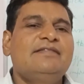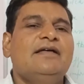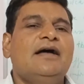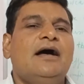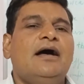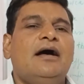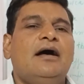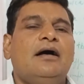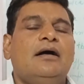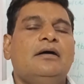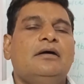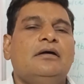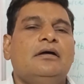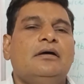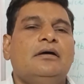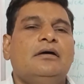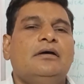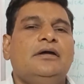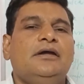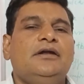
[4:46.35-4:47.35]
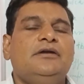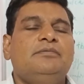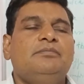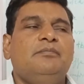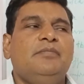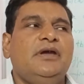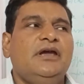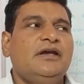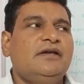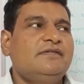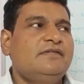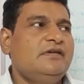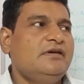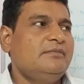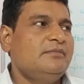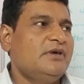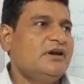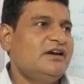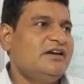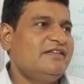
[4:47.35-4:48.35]
it makes
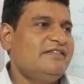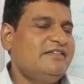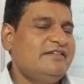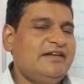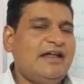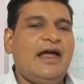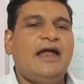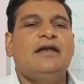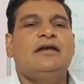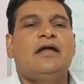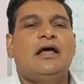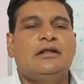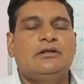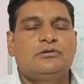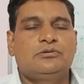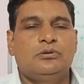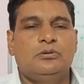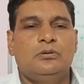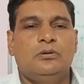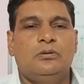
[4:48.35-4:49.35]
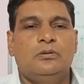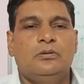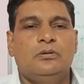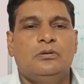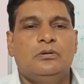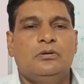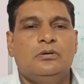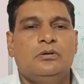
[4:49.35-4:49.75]
him understand also.